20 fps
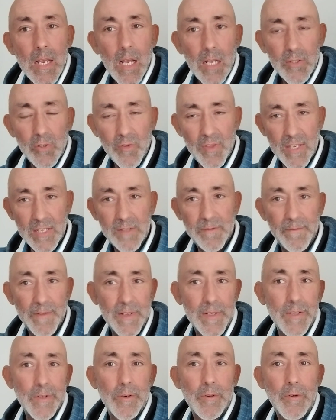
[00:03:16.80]
And so this
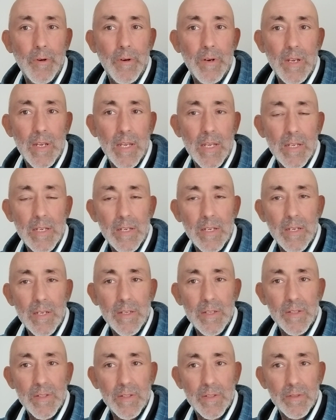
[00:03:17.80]
video
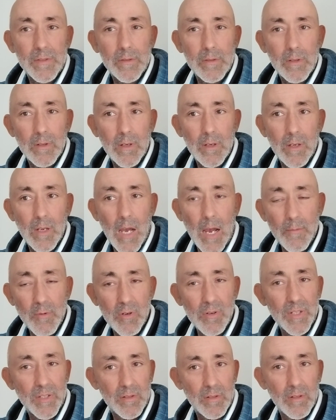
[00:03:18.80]
is, I'm
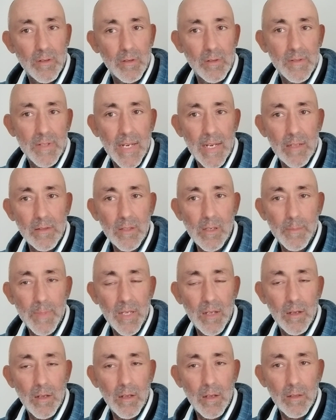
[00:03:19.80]
going to take a little
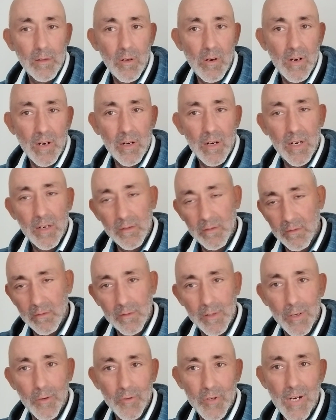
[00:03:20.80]
bit longer and,
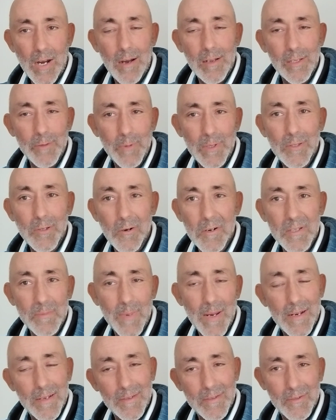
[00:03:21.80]
Charlie, we talked
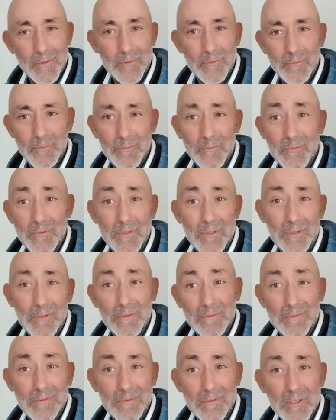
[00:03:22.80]
about it. So,
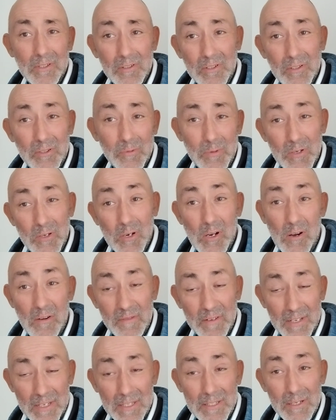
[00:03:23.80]
you can just switch
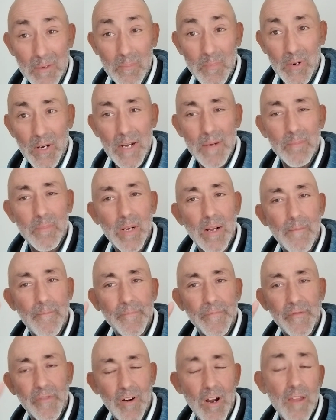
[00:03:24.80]
off at some point. But
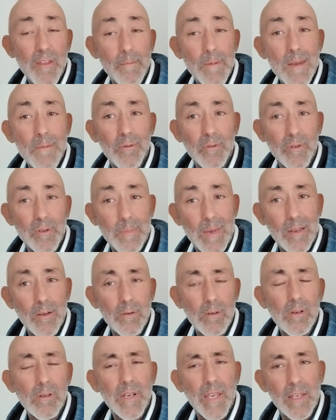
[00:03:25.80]
for other people, they might
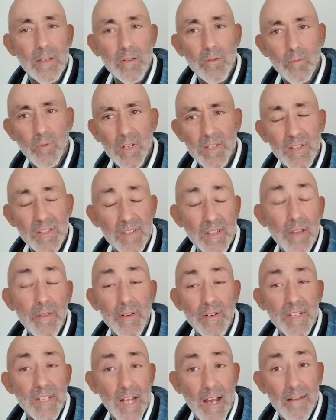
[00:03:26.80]
go, okay, so what's this
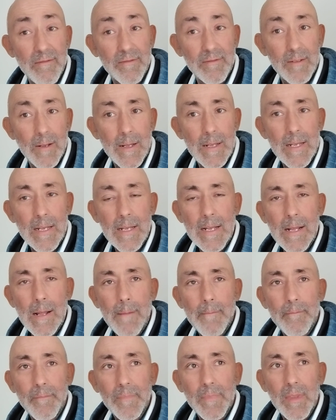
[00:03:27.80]
other stuff?
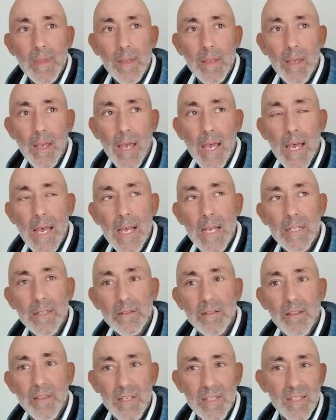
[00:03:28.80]

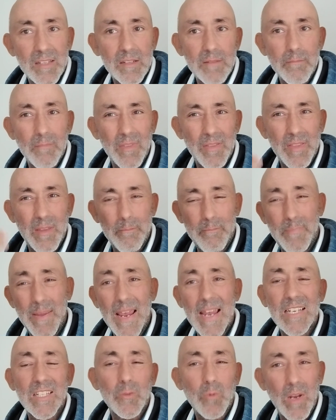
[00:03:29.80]
And this is the
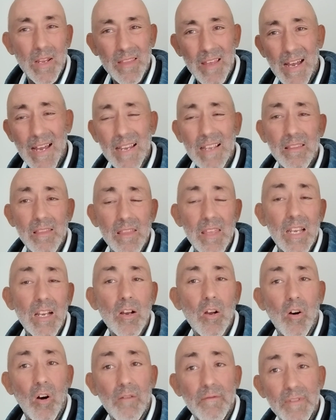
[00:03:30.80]
best way that I can
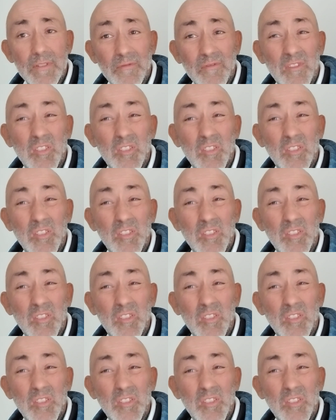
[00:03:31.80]
think of is